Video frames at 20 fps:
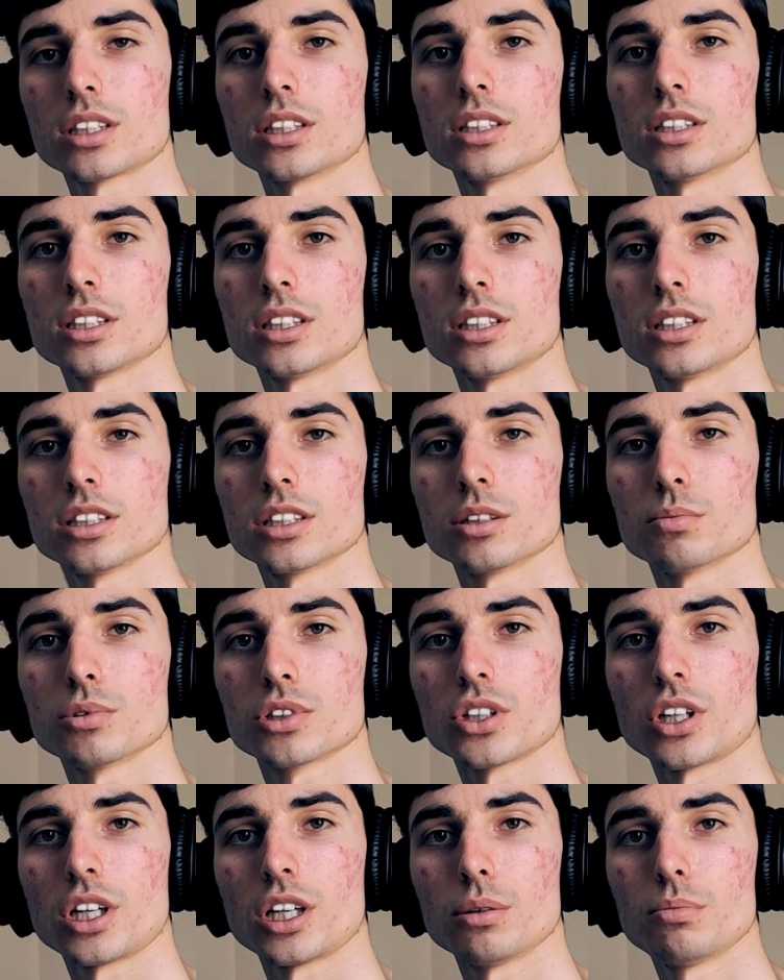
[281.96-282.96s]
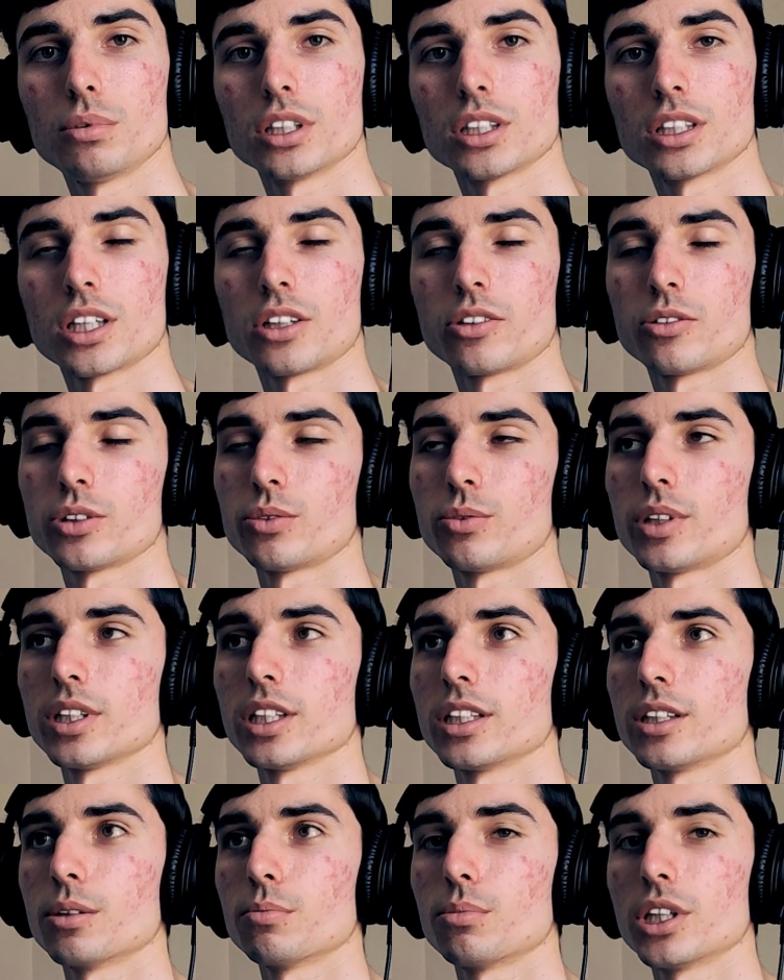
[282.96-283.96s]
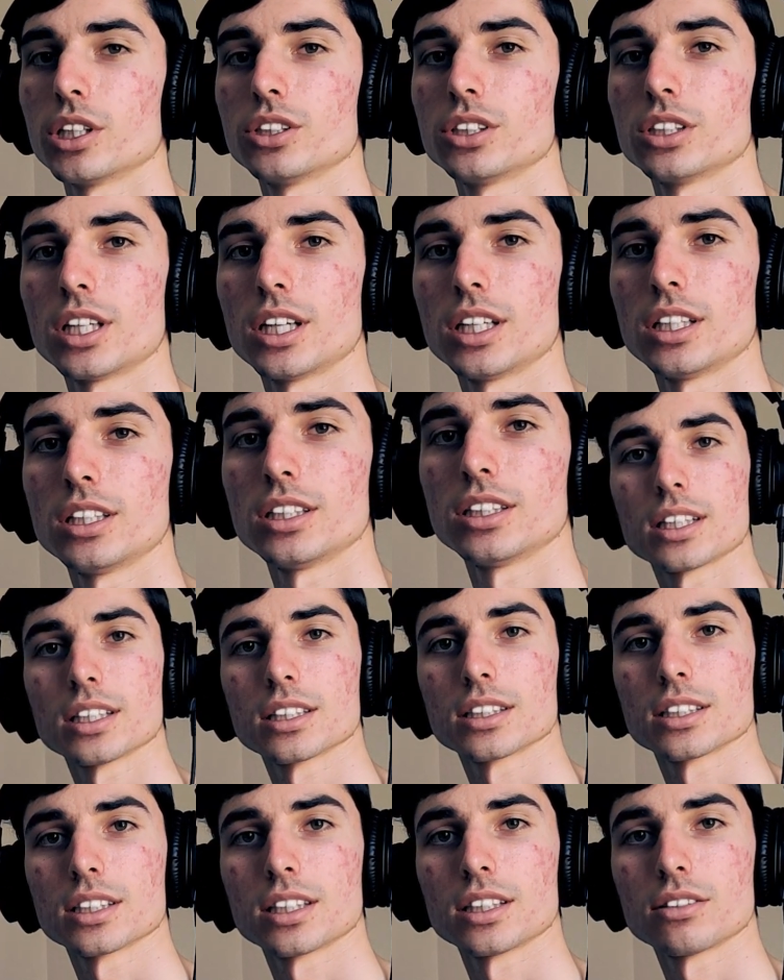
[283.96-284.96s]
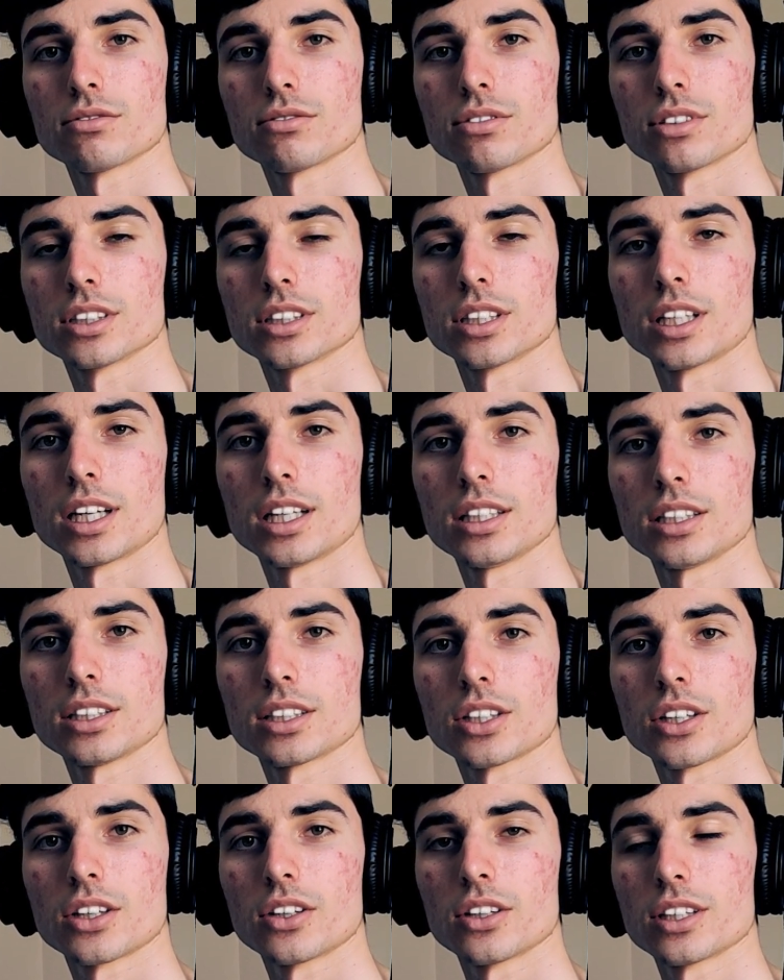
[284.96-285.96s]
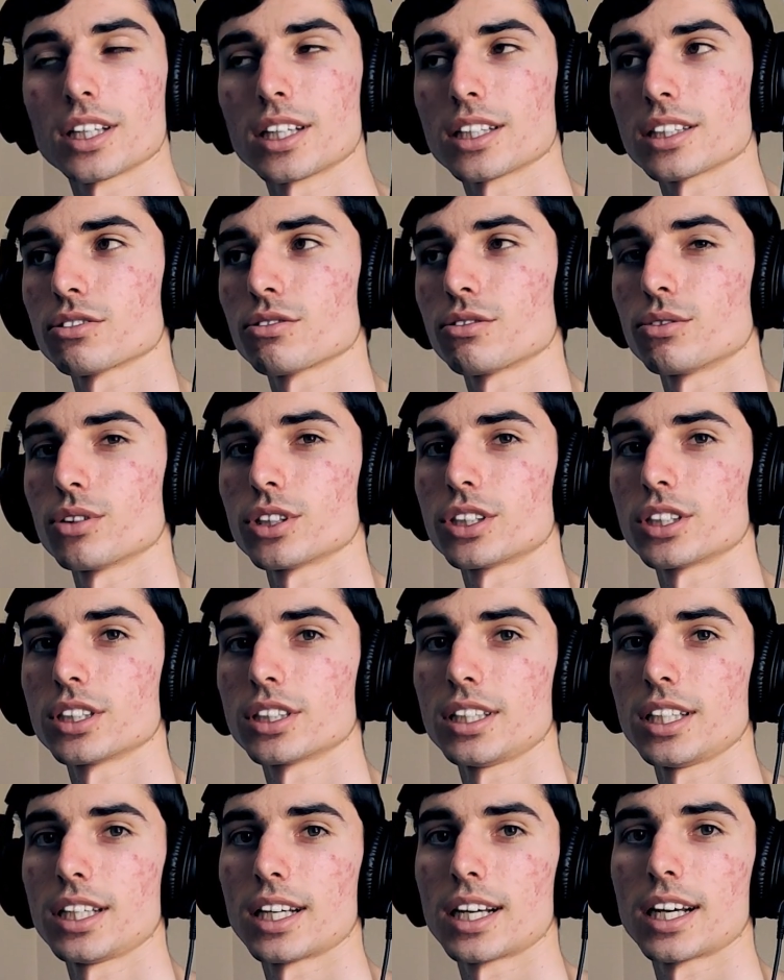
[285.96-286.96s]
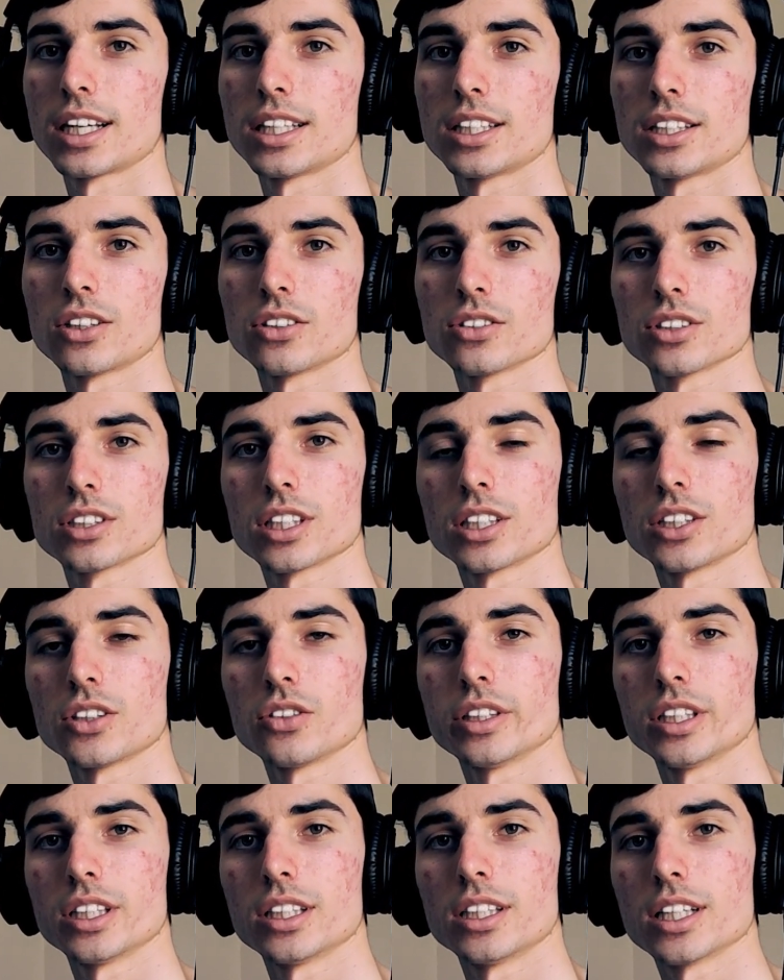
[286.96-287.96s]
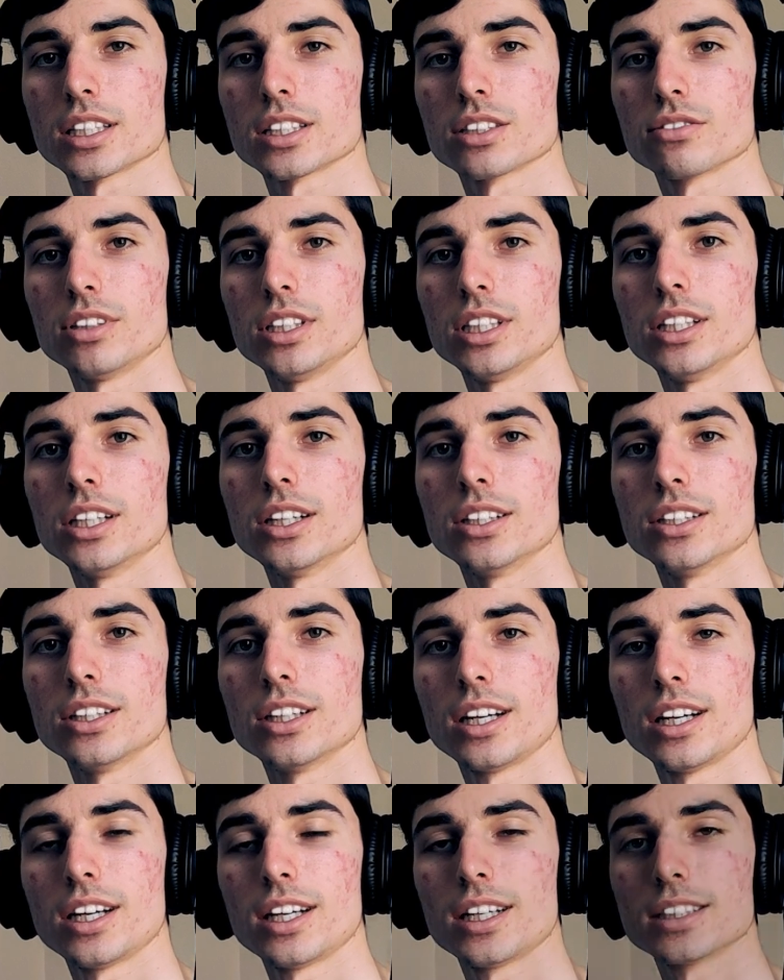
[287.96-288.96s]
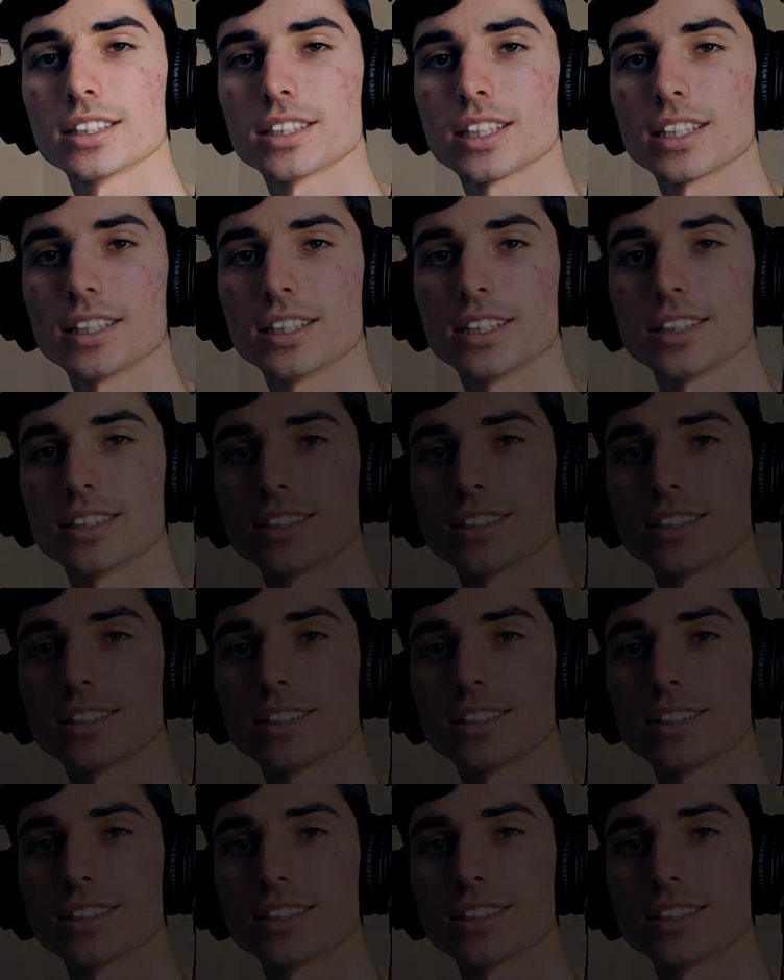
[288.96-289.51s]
consider subscribing. I would really appreciate it. That's it for today, so thanks for watching, and I'll see you in the next video. See ya.